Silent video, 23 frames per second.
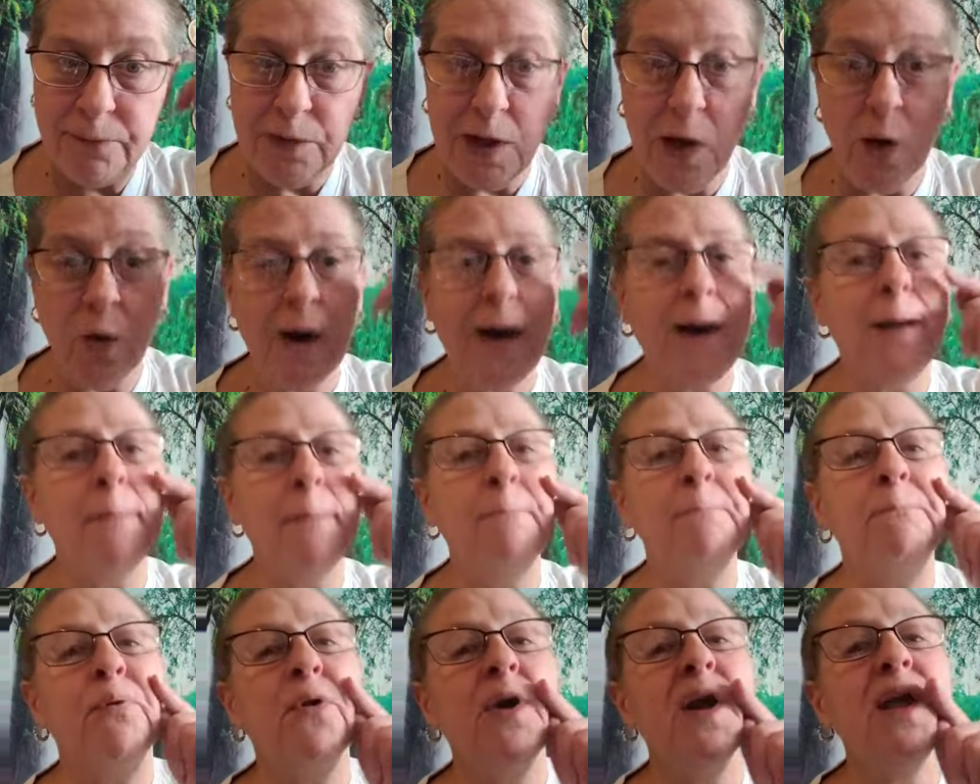No, I
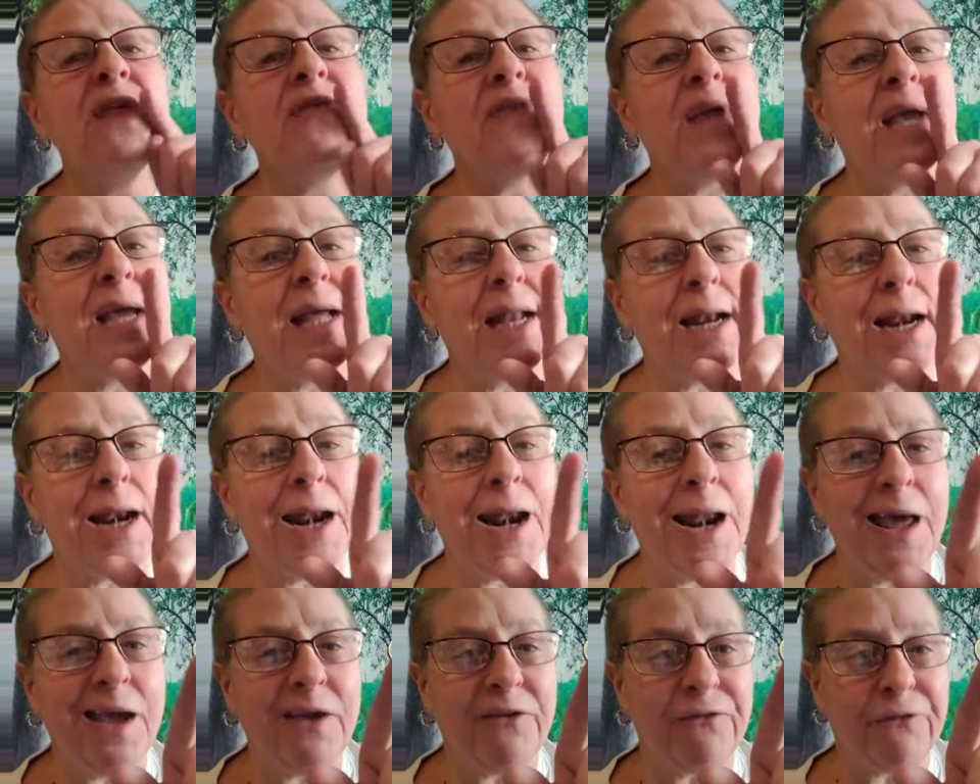am breathing it
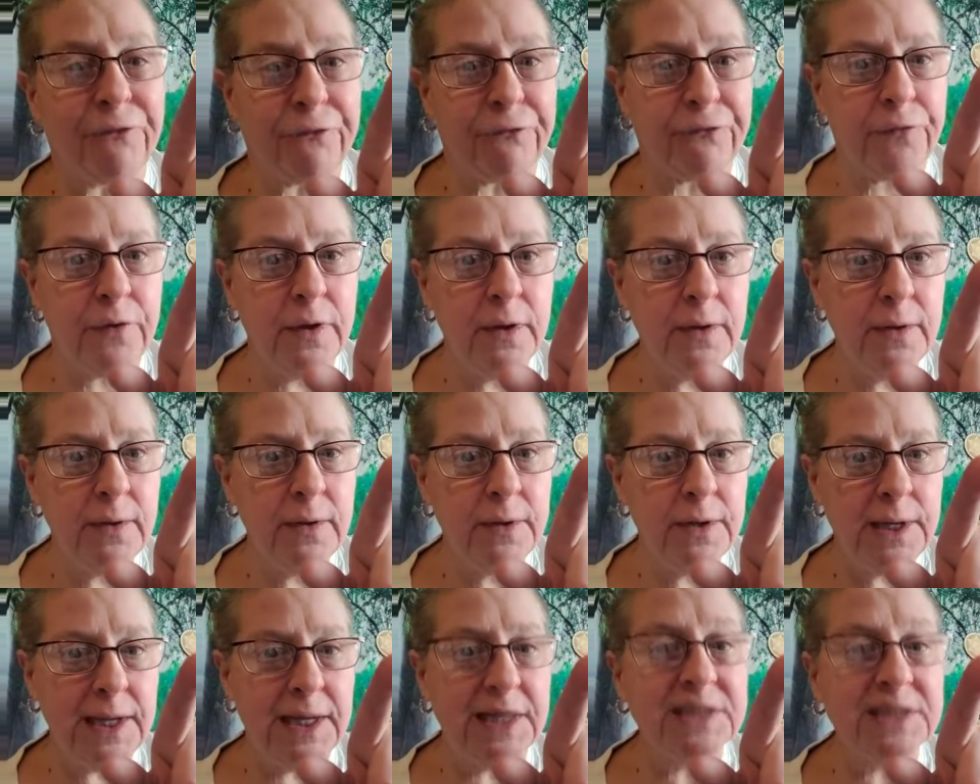life
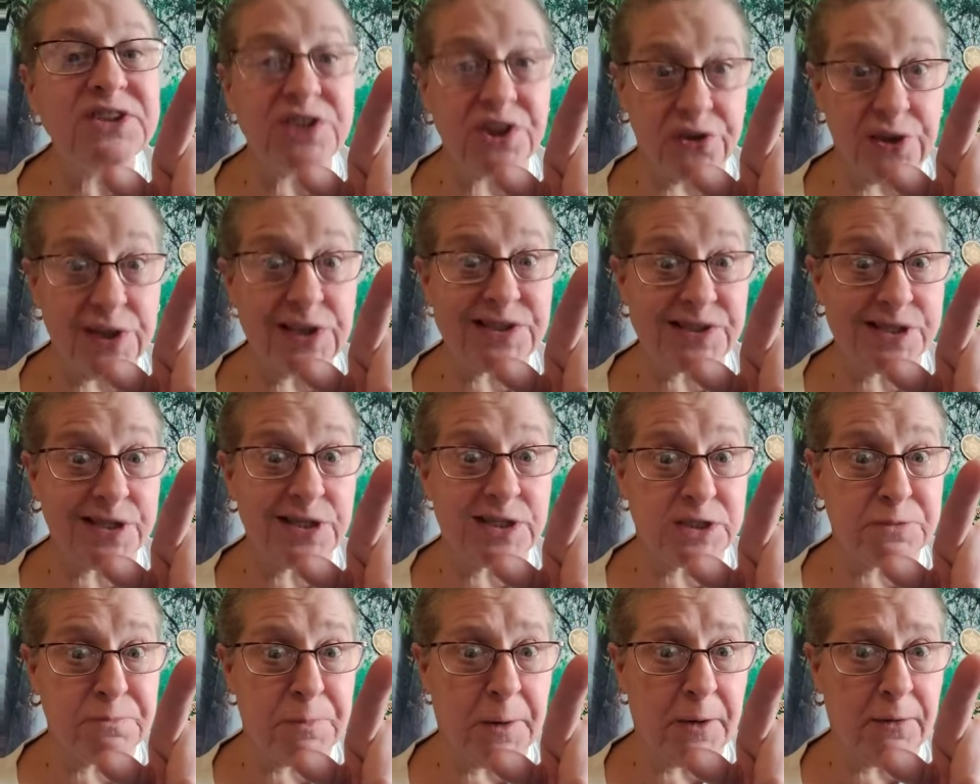into this
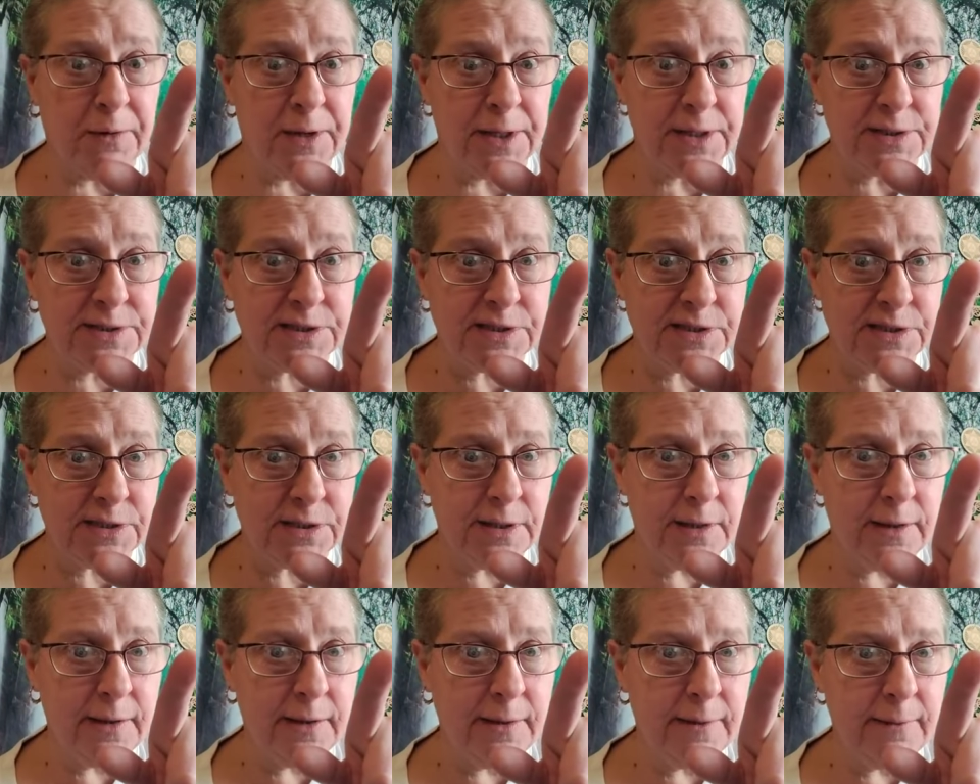experience
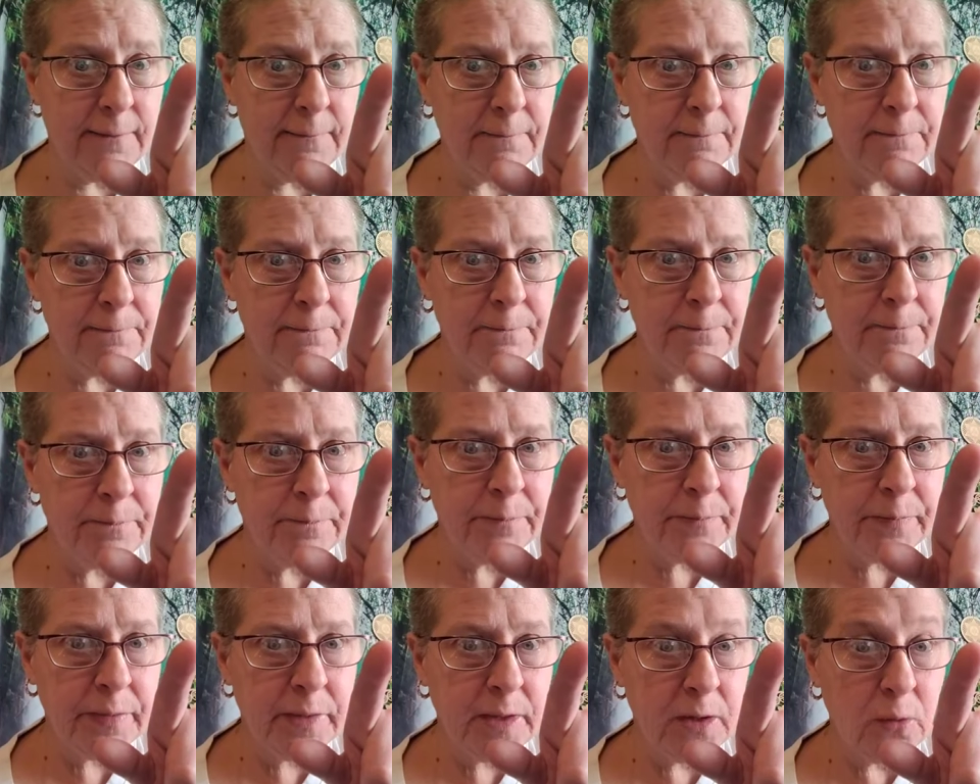
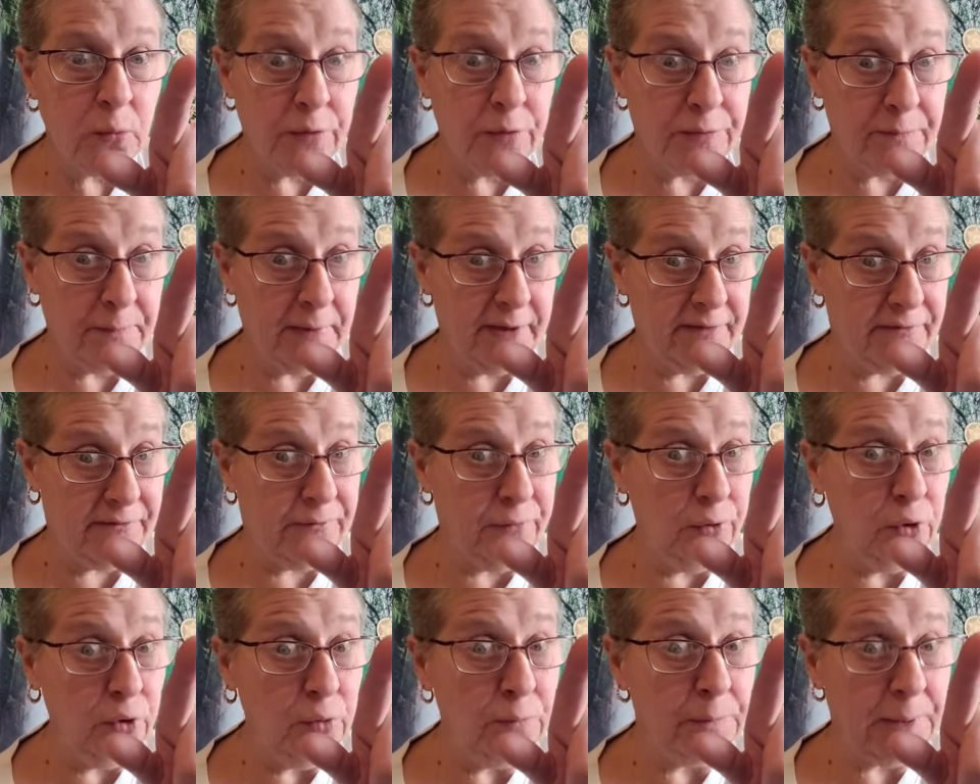with my
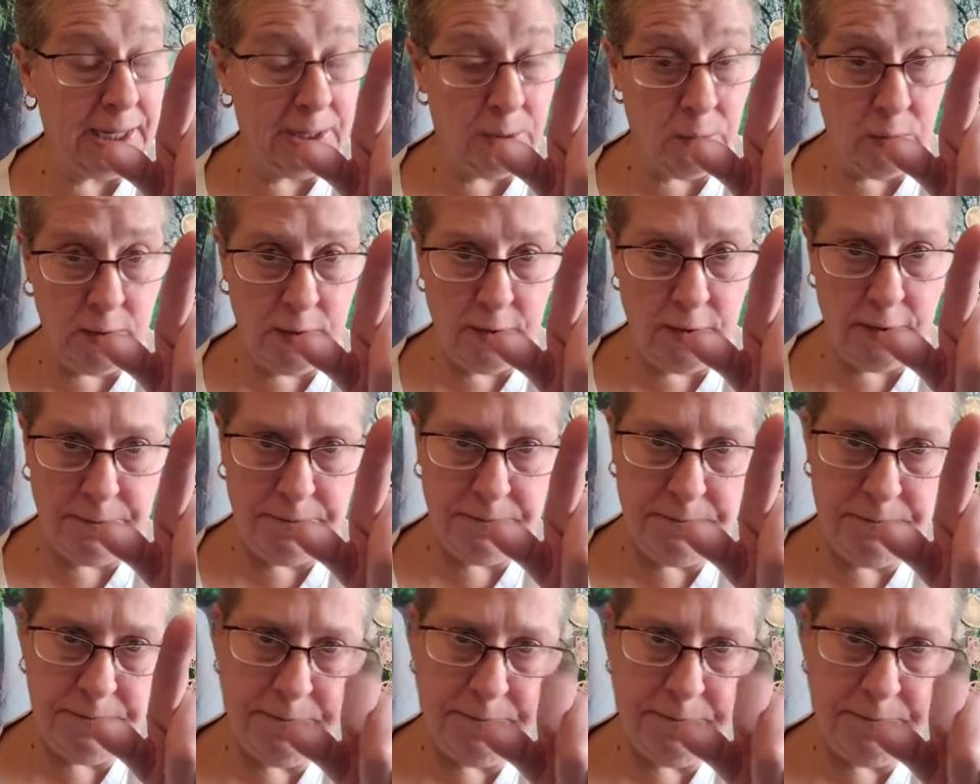full power.